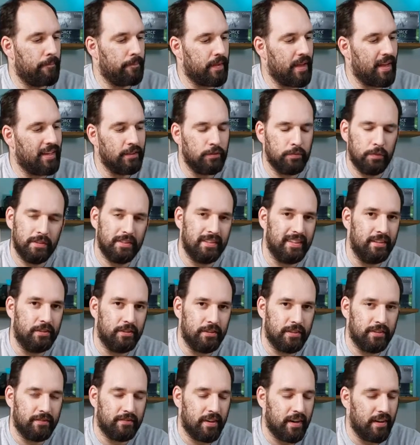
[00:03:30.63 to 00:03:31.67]
I just wasn't
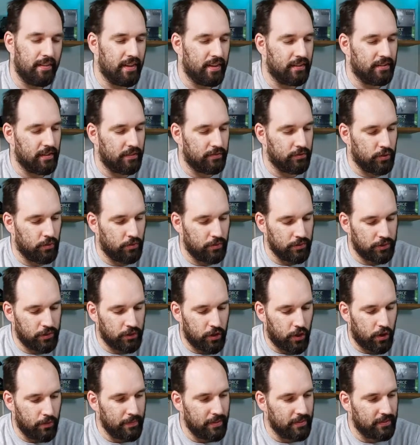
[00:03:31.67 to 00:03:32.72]
interested in finding that stuff. So when she
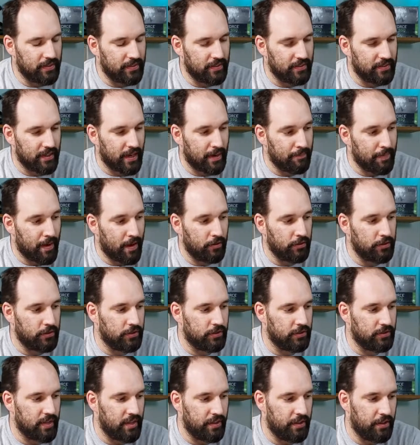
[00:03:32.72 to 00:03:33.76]
called me and said this, I about
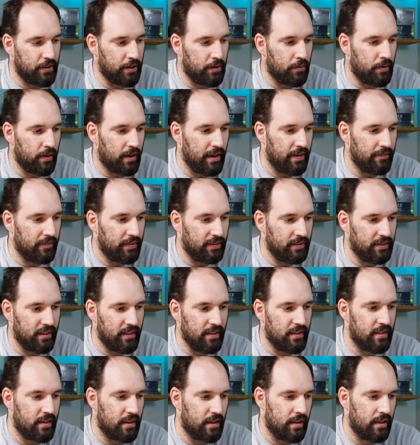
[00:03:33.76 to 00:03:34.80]
just said, you know what, if it's
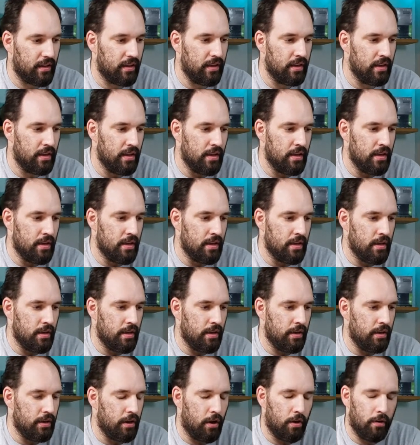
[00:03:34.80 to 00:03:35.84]
anything,
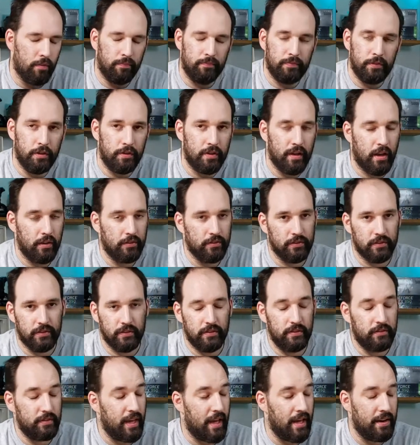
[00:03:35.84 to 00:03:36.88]

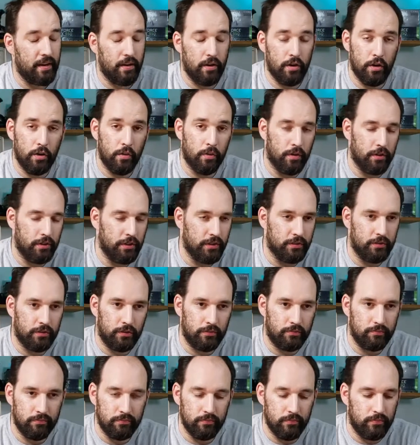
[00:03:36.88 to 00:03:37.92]
2010 and newer, just
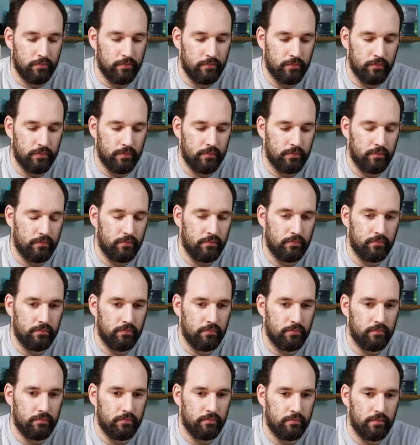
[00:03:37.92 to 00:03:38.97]

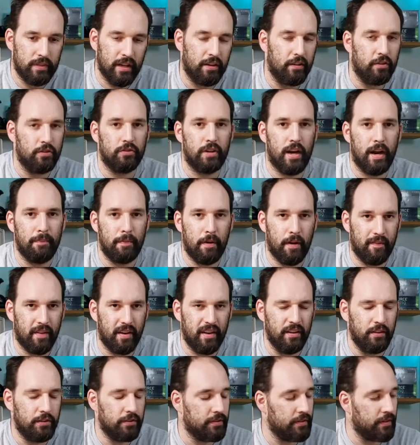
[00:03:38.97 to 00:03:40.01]
take it to the scrapyard, I'm not
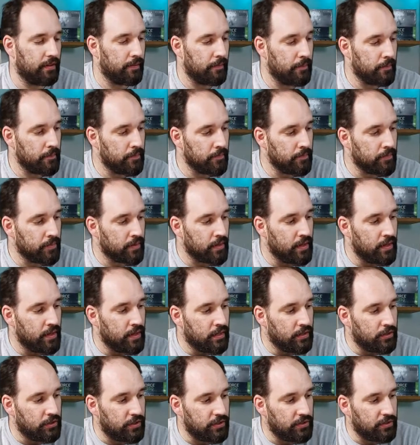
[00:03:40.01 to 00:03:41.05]
interested.
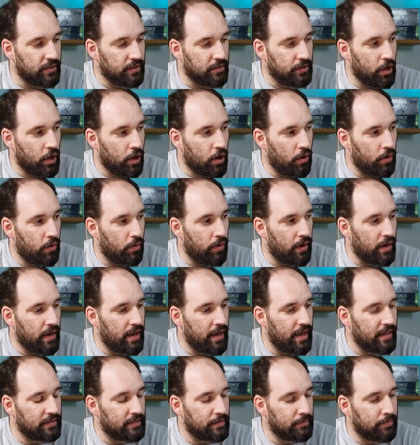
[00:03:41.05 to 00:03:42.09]
She said, no,
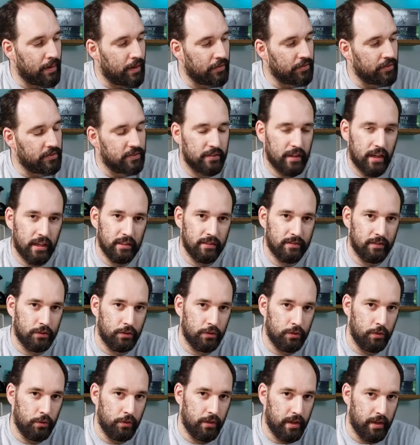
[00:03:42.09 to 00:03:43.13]
it's about the size of a
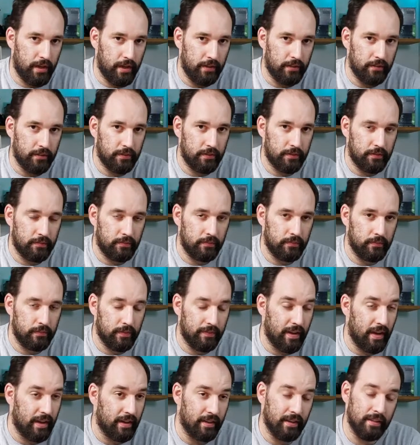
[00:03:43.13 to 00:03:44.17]
suitcase. In
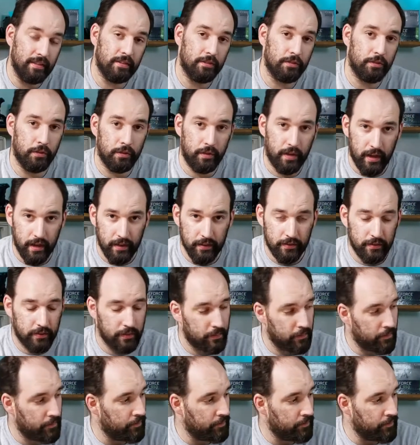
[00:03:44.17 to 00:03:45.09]
fact, it is a suitcase.